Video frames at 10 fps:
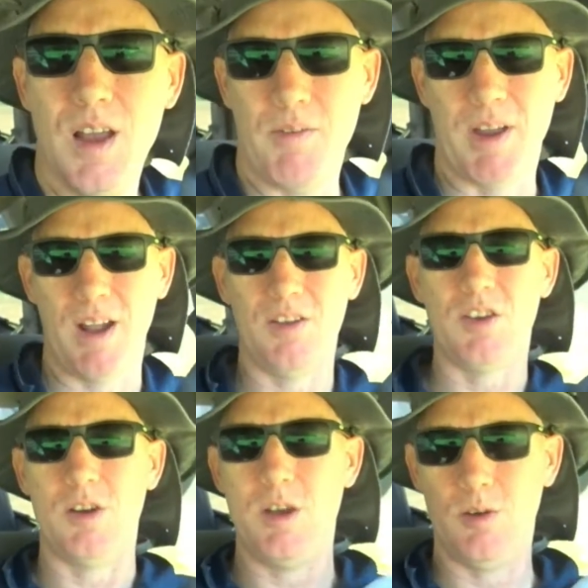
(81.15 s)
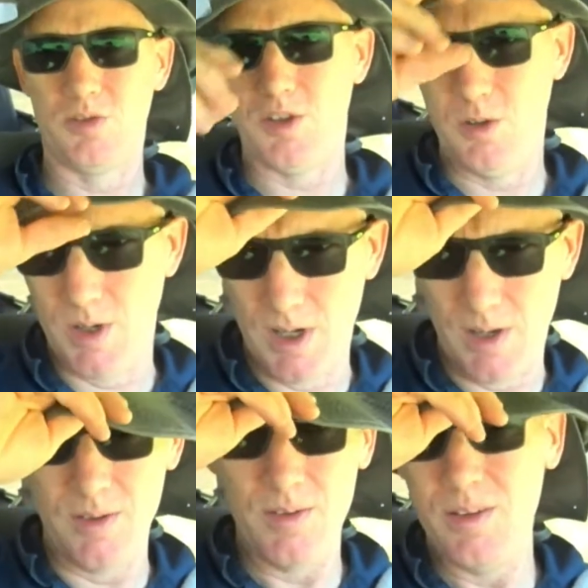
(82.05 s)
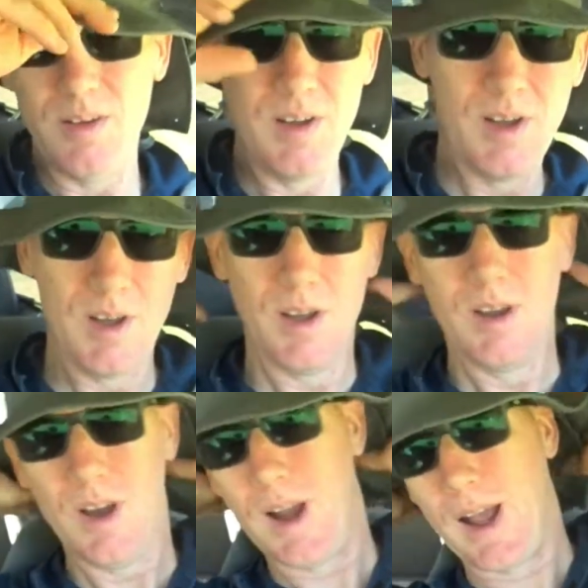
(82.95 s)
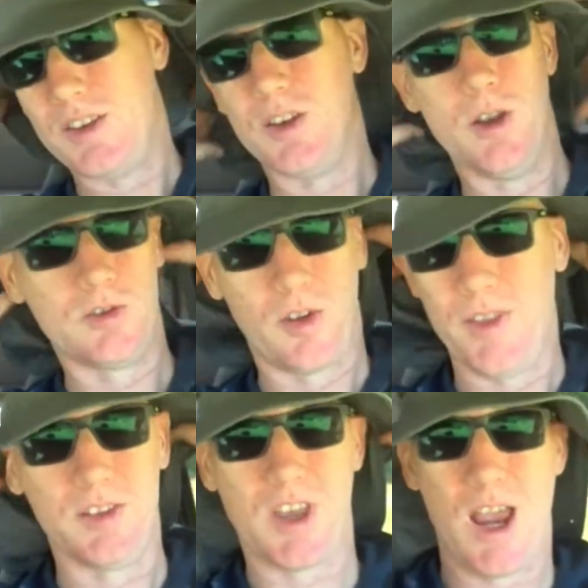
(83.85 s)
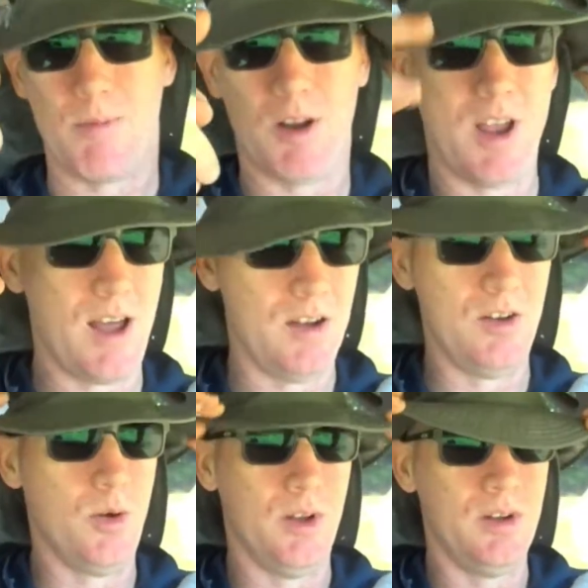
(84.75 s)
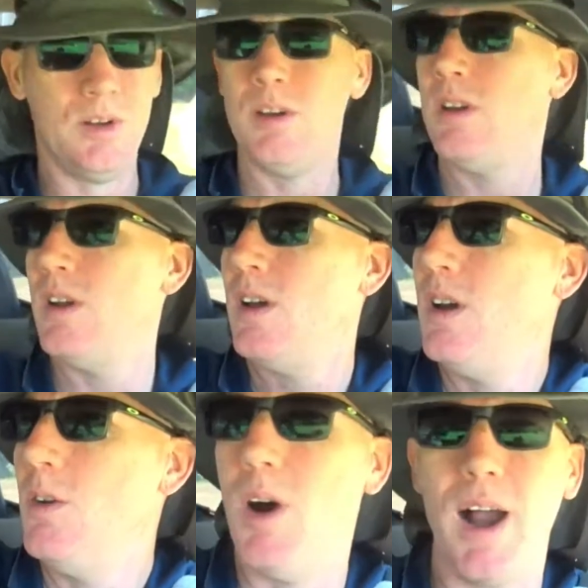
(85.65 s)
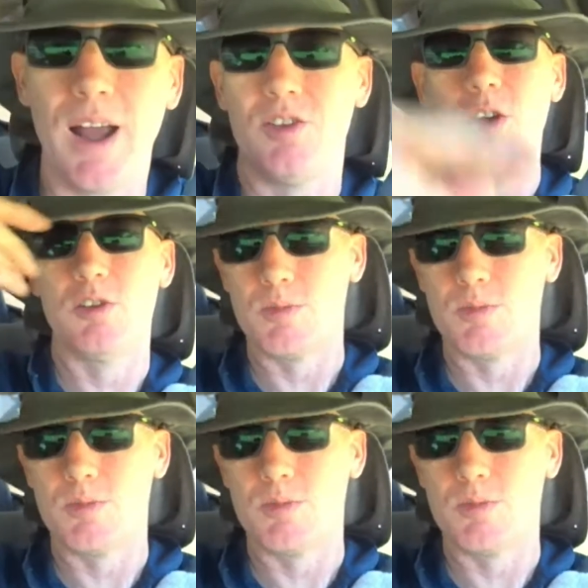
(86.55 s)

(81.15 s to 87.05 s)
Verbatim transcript: I've gotten so used to. Uh, I got so used to this camera not doing. Well, I got so used to